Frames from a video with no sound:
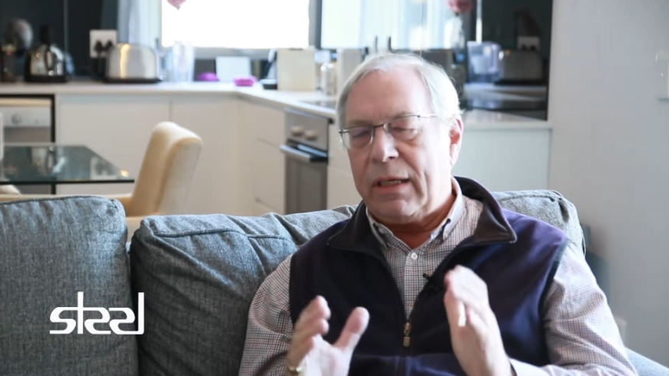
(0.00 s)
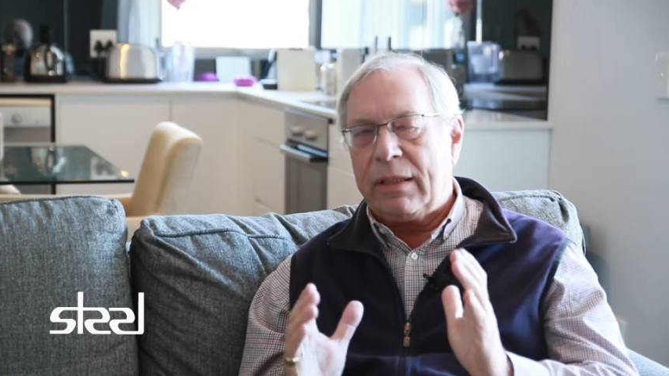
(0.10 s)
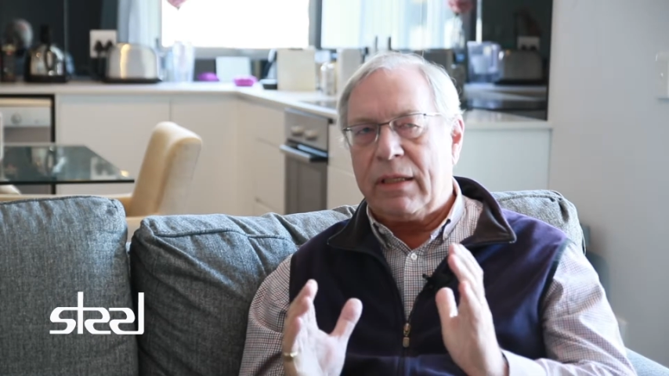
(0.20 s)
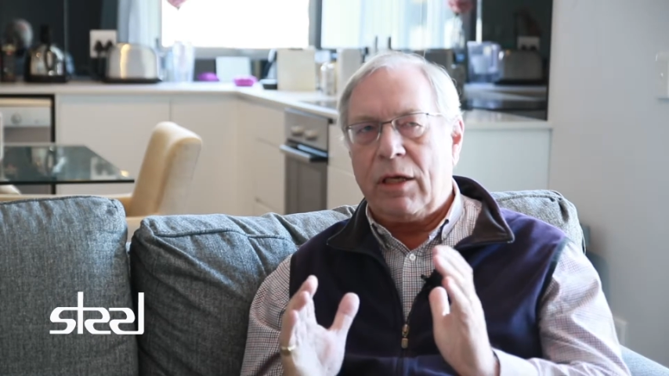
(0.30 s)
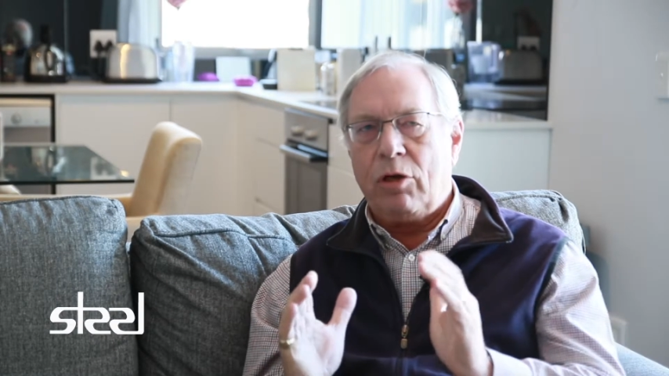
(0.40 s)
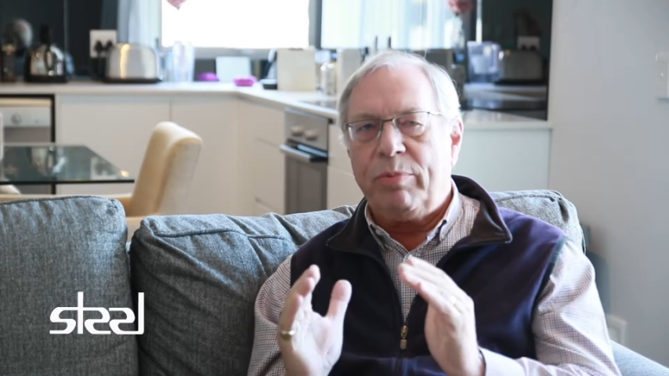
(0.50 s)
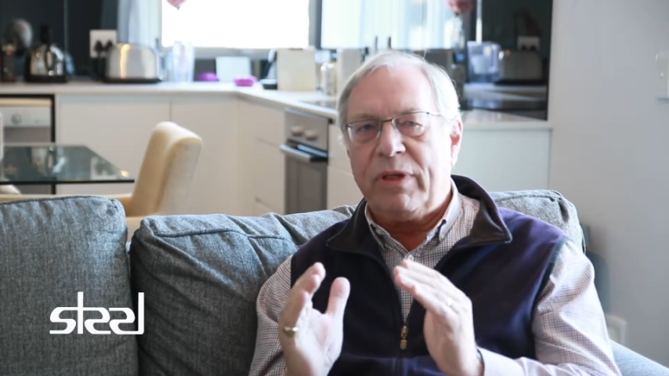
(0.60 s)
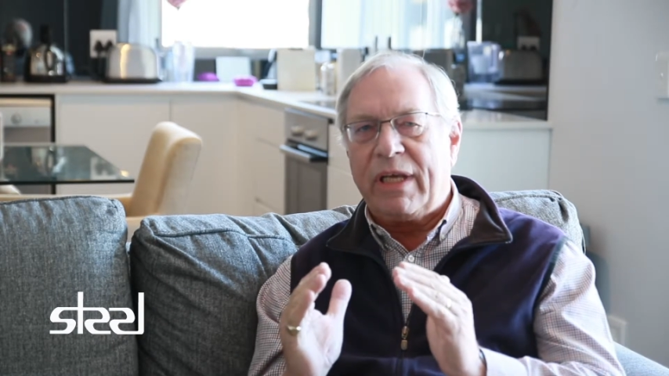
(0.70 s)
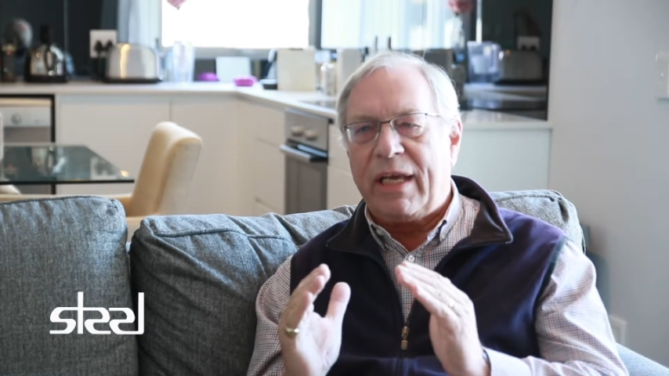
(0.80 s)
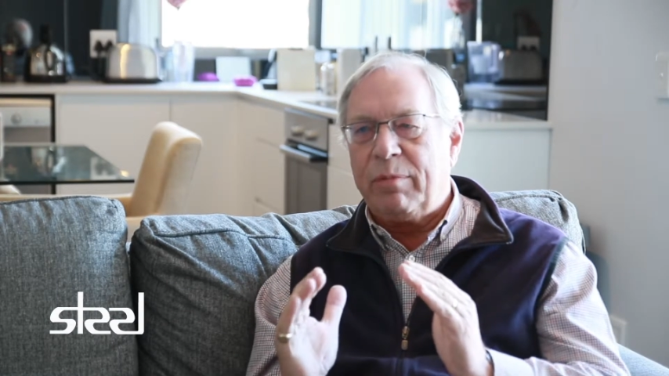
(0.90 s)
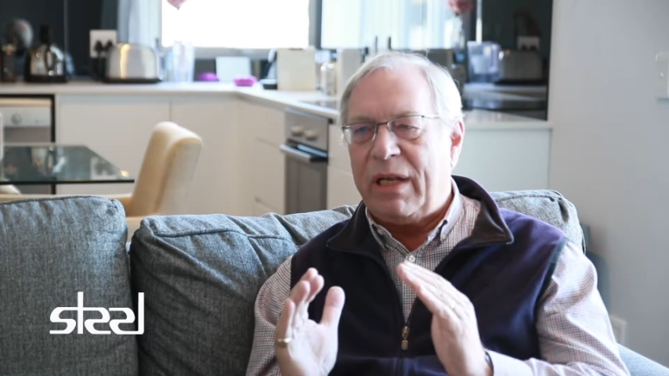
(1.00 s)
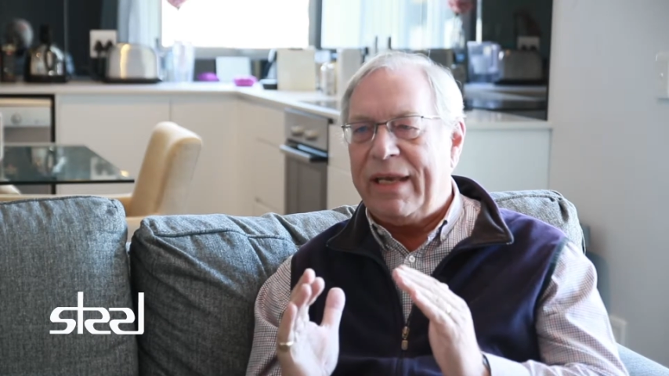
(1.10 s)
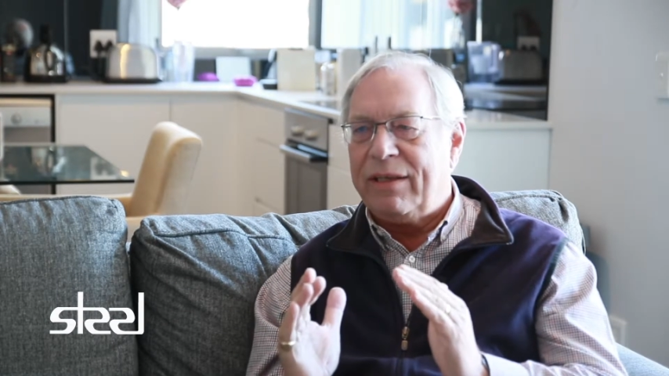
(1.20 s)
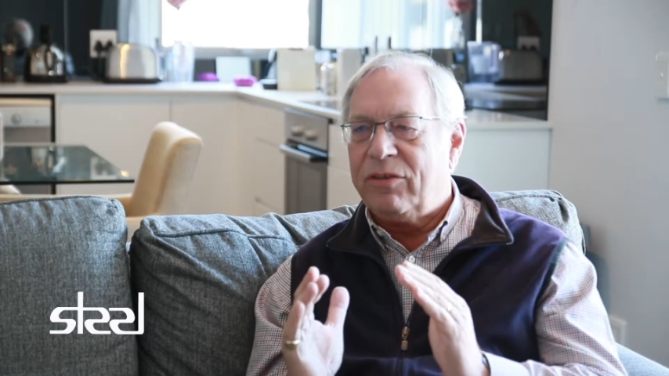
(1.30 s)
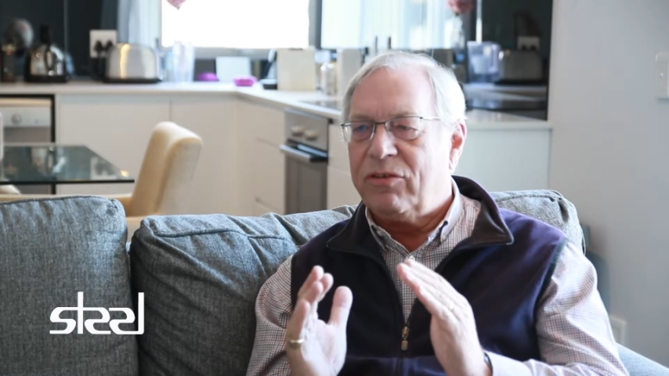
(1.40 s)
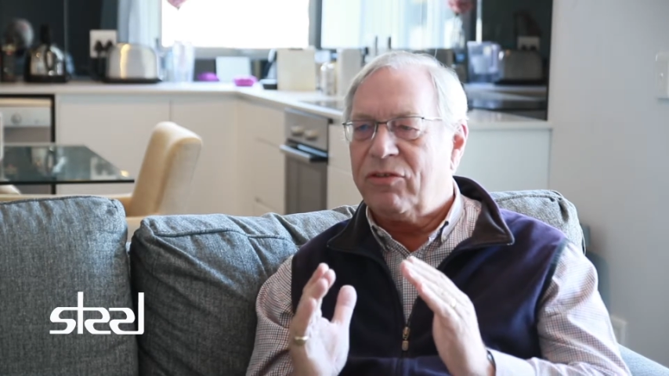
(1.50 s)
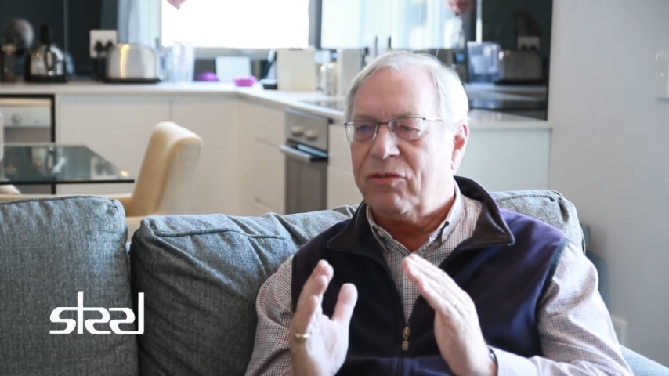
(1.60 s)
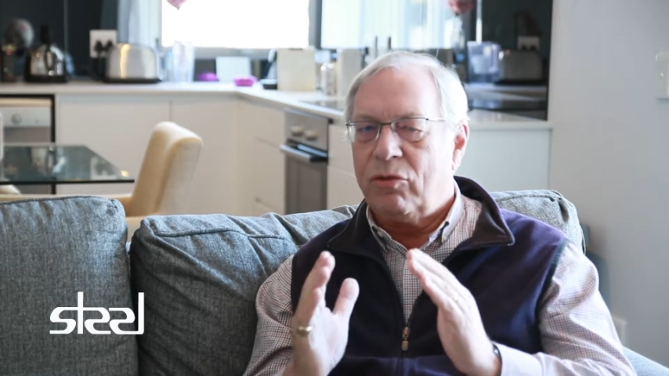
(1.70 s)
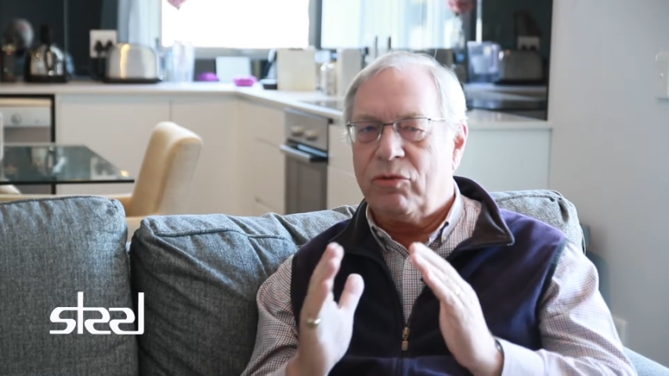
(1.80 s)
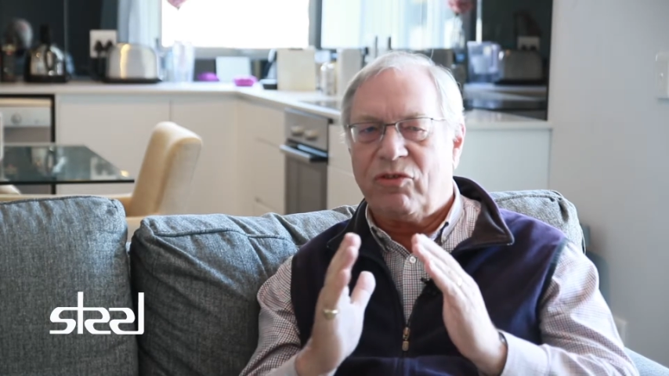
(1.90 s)
At the open gable ends,
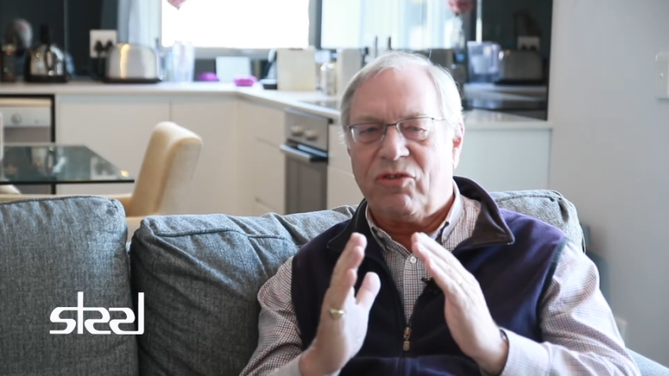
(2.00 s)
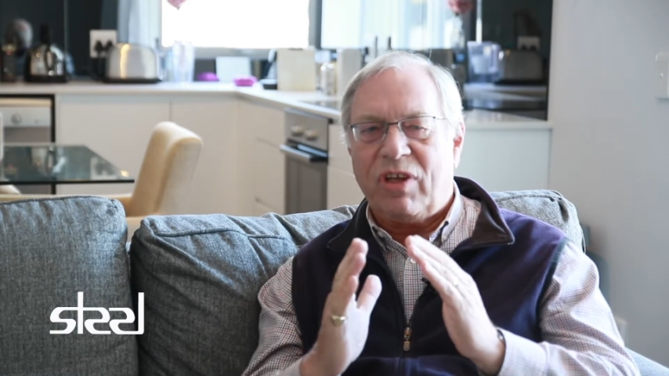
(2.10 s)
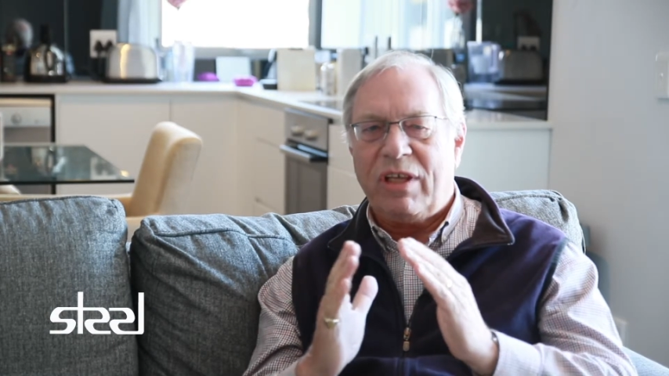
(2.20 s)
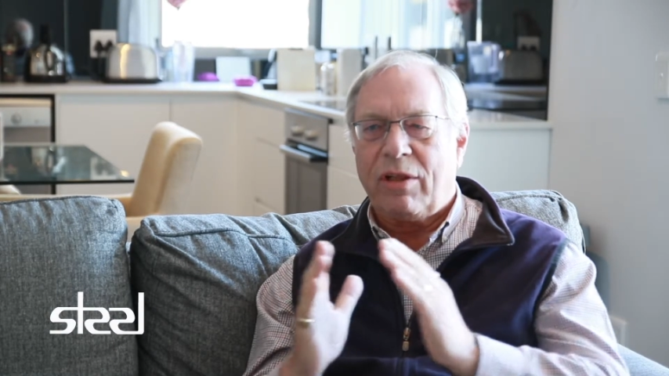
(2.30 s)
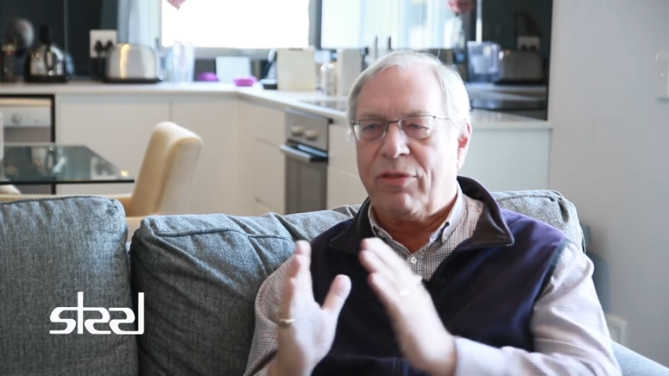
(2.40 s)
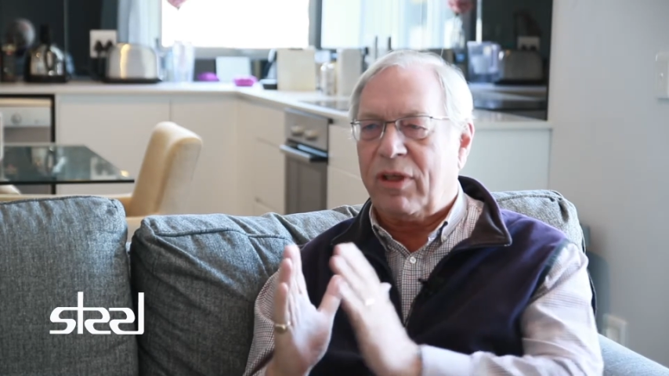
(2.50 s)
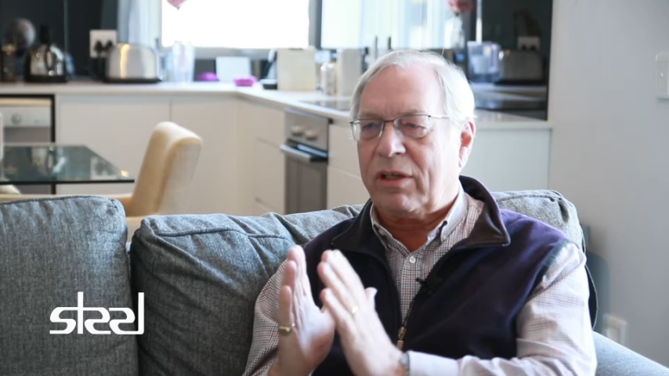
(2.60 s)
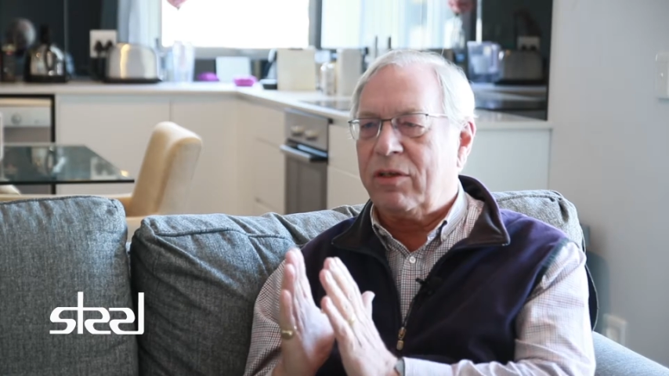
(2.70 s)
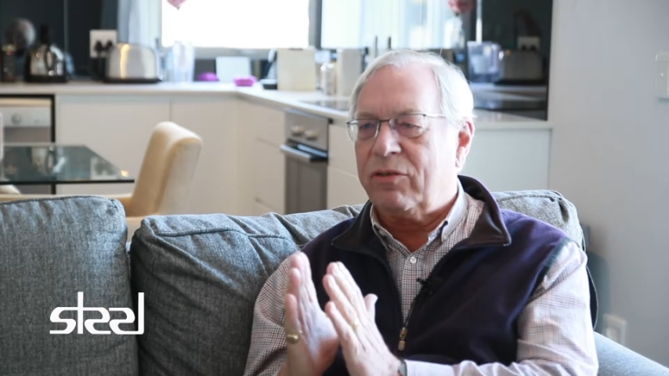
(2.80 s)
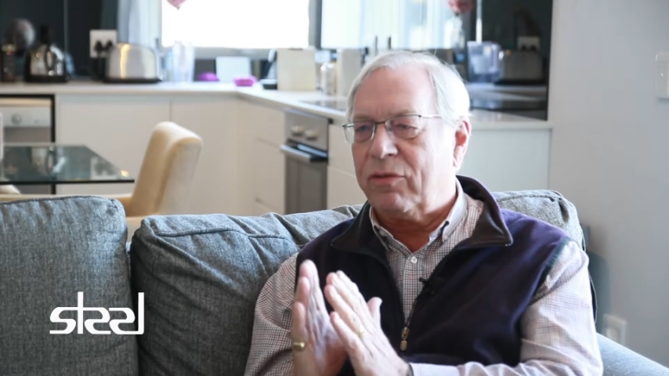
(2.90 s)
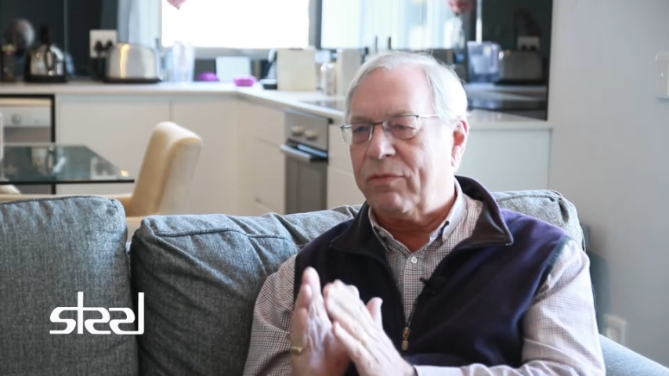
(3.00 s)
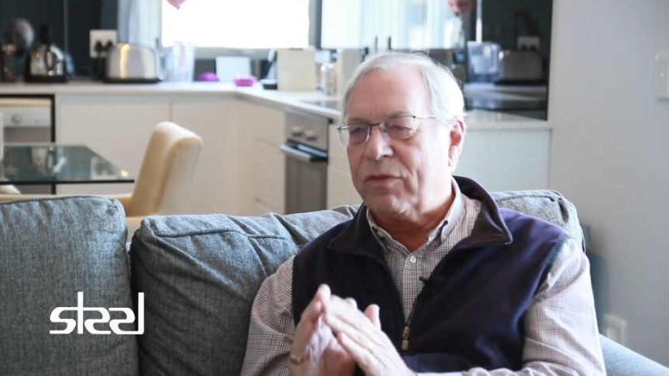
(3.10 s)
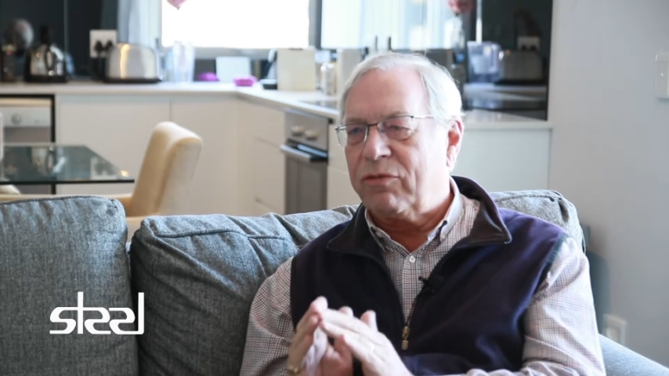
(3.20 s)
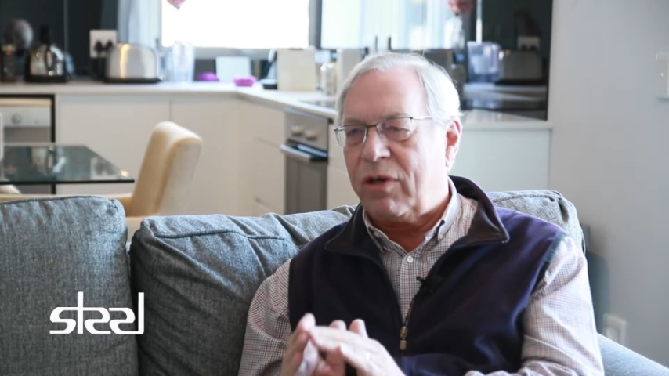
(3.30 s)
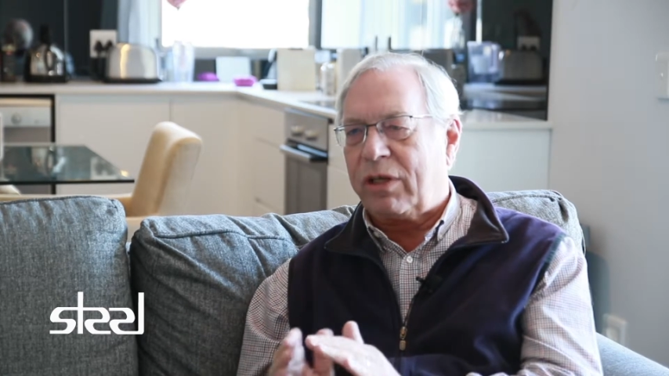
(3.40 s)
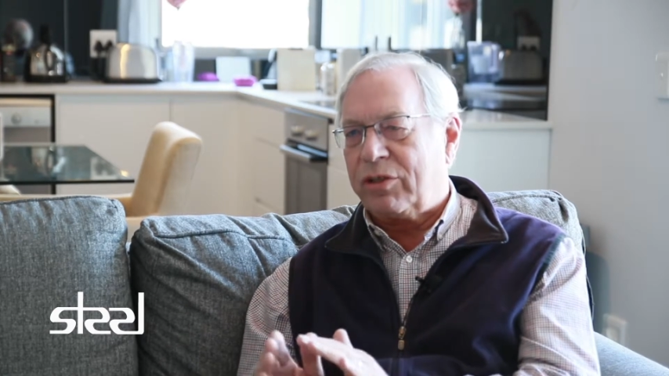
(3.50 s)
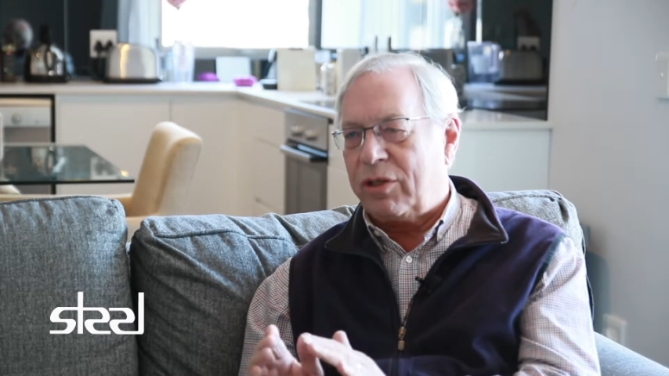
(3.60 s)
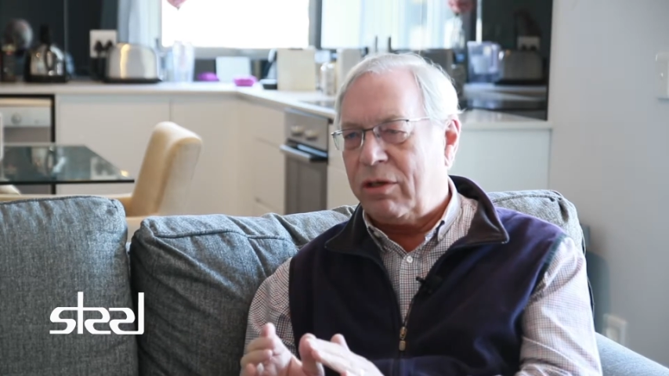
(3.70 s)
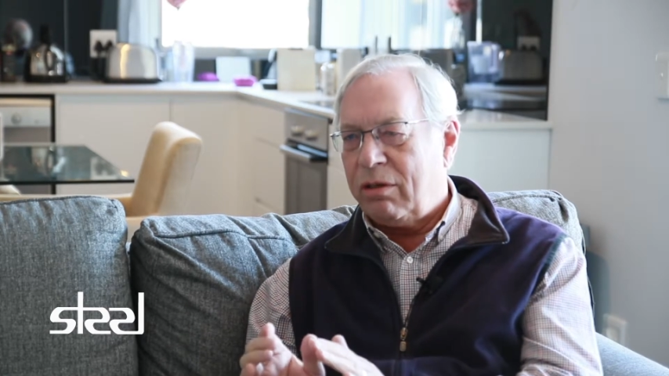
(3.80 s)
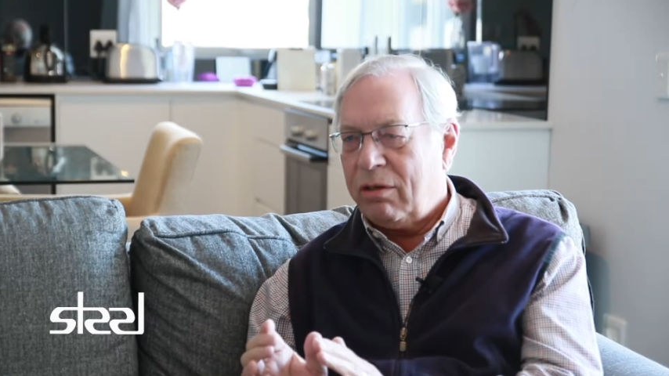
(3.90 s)
you see the thickness of the structure,